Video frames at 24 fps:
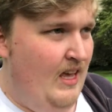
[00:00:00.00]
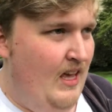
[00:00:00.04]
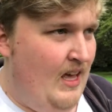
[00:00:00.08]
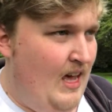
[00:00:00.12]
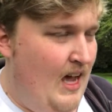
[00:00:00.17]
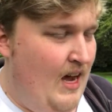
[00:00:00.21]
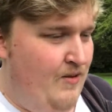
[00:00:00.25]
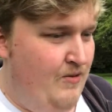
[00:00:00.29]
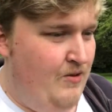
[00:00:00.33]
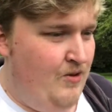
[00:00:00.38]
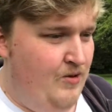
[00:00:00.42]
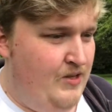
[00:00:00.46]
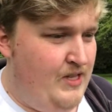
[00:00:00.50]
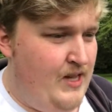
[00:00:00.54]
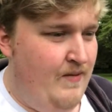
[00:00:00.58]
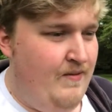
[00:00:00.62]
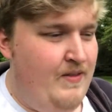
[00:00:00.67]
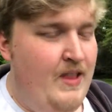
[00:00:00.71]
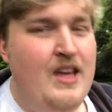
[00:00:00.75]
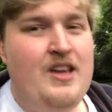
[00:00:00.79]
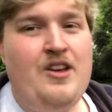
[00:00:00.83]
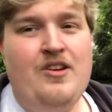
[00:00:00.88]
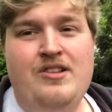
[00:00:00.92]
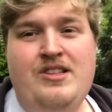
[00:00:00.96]
I would always have
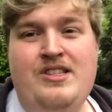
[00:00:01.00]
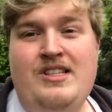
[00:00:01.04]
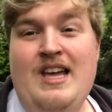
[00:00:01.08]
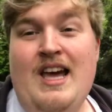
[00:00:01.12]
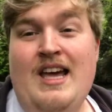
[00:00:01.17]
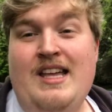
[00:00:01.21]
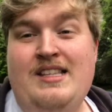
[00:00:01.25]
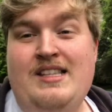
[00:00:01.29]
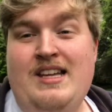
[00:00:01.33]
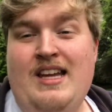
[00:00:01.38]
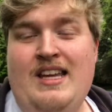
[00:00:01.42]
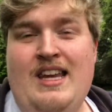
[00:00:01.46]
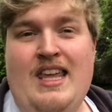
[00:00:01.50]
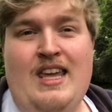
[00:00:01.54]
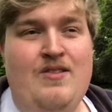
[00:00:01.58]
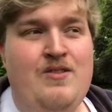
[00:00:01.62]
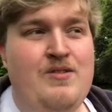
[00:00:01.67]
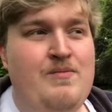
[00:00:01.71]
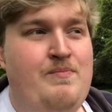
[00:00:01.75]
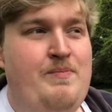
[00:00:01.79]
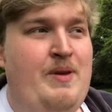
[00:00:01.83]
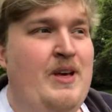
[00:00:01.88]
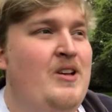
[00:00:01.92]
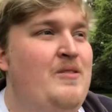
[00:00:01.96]
Lego sets, and he
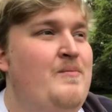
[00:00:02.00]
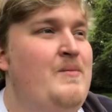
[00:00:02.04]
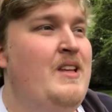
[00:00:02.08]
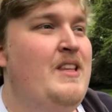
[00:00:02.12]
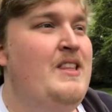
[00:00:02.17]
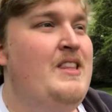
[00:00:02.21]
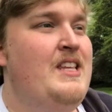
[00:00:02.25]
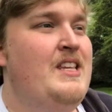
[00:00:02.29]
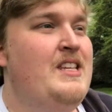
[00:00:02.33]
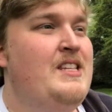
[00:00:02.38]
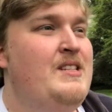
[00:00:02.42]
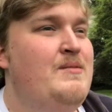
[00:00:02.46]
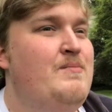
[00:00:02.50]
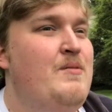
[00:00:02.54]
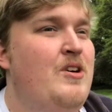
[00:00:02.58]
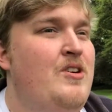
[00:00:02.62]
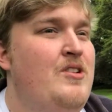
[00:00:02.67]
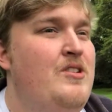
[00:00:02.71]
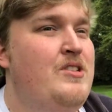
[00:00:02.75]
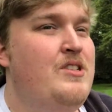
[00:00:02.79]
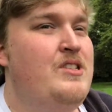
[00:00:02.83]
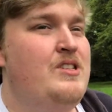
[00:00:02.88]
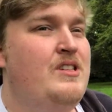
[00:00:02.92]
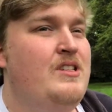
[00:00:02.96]
would build me this
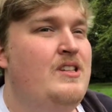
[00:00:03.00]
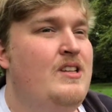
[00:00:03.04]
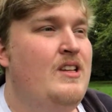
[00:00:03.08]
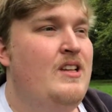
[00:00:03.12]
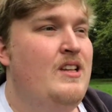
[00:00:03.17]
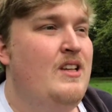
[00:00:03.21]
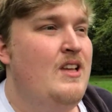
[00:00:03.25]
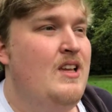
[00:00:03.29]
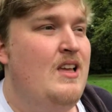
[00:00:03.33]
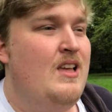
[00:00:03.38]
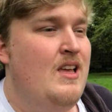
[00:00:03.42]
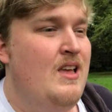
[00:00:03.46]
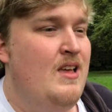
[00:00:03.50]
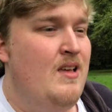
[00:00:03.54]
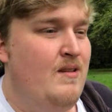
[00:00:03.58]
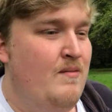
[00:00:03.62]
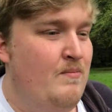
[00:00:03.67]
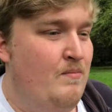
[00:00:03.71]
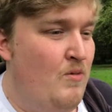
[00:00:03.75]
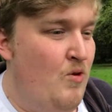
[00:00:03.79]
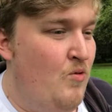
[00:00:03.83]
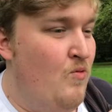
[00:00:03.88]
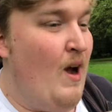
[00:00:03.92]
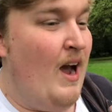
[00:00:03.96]
most
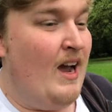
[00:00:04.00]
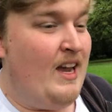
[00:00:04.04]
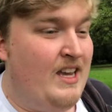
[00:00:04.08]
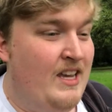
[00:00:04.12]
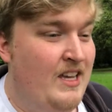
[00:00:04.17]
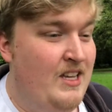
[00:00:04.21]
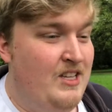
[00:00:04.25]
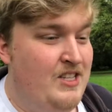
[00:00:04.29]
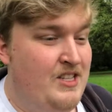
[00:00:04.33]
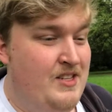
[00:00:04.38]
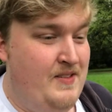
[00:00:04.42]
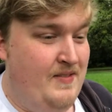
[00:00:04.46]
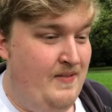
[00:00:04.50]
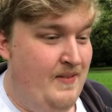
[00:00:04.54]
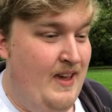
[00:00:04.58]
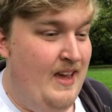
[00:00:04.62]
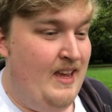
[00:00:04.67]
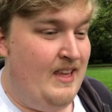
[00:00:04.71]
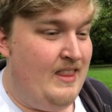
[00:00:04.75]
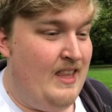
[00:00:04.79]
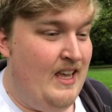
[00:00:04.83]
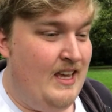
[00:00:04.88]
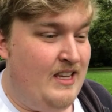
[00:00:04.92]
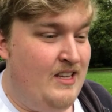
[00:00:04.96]
miraculous
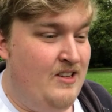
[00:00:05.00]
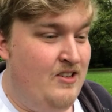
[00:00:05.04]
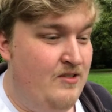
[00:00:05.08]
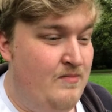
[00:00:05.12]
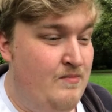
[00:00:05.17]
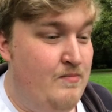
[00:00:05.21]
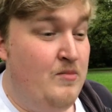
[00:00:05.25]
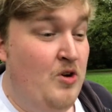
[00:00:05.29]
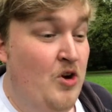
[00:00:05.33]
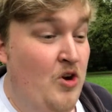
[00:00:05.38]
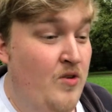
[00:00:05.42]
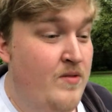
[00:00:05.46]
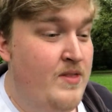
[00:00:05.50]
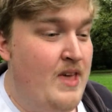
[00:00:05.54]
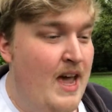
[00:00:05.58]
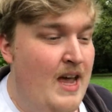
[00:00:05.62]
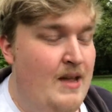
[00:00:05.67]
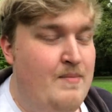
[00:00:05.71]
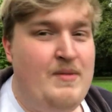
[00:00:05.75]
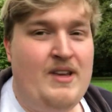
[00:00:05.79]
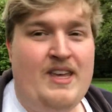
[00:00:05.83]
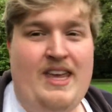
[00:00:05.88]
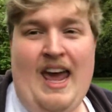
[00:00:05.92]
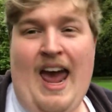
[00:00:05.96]
thing that could move, that
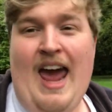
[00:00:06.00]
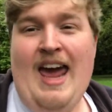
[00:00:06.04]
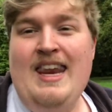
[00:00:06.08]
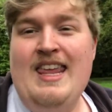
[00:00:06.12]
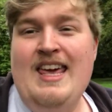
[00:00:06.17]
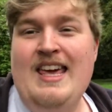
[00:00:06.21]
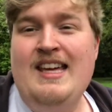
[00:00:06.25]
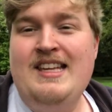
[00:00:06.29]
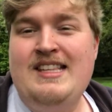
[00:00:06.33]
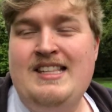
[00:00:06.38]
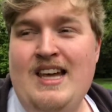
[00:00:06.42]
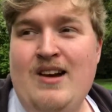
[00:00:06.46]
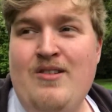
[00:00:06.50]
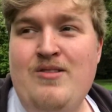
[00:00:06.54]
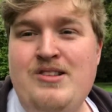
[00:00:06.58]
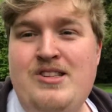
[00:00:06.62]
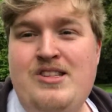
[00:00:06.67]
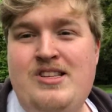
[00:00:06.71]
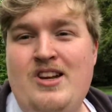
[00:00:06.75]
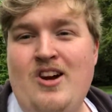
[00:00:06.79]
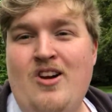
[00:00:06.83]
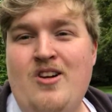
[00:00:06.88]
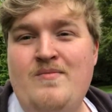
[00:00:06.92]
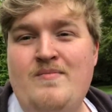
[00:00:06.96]
had mechanics that
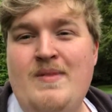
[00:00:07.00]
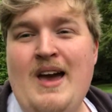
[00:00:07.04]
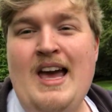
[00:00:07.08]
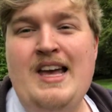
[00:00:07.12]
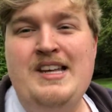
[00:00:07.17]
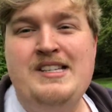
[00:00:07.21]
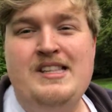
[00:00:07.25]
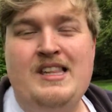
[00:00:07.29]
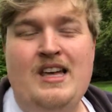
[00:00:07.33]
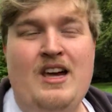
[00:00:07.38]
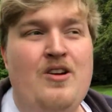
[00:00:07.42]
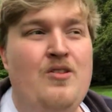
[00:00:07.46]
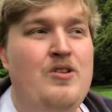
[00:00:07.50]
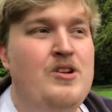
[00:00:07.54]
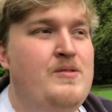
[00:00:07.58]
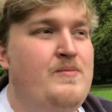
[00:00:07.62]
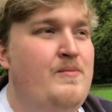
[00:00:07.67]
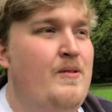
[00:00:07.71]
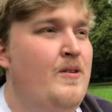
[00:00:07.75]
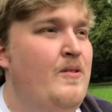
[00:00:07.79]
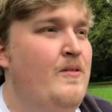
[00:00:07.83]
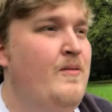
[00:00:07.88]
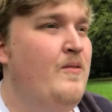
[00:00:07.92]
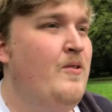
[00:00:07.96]
was so amazing. I always
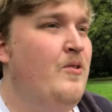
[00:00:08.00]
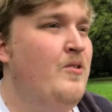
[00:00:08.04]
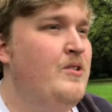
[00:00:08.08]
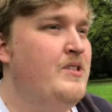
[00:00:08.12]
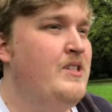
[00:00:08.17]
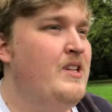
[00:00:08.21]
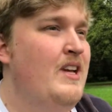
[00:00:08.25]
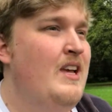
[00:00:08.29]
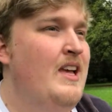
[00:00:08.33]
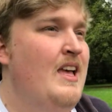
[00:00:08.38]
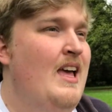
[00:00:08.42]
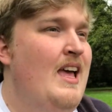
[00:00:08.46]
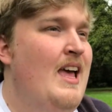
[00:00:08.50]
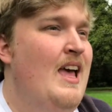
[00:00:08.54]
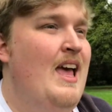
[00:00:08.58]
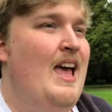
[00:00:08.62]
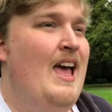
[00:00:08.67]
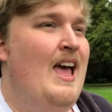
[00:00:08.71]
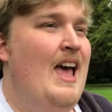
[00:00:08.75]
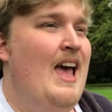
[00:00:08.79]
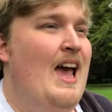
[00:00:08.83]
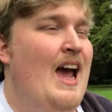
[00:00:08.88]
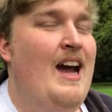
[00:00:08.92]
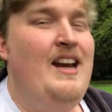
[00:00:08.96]
thought,
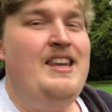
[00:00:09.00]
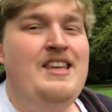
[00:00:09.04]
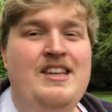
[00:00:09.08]
how